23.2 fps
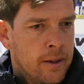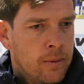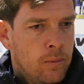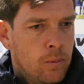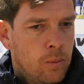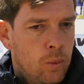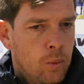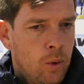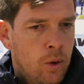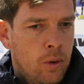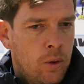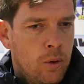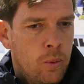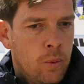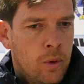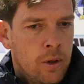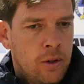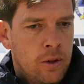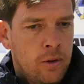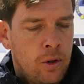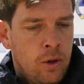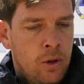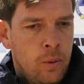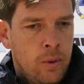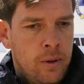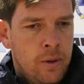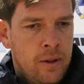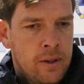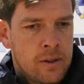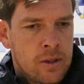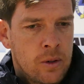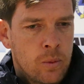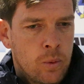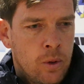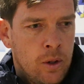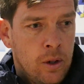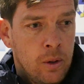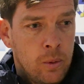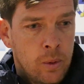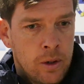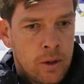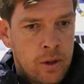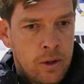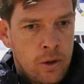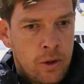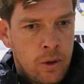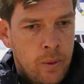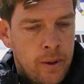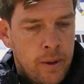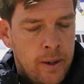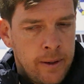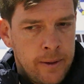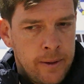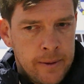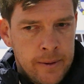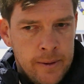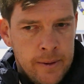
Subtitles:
and what they want to do, and this is what I want to do it.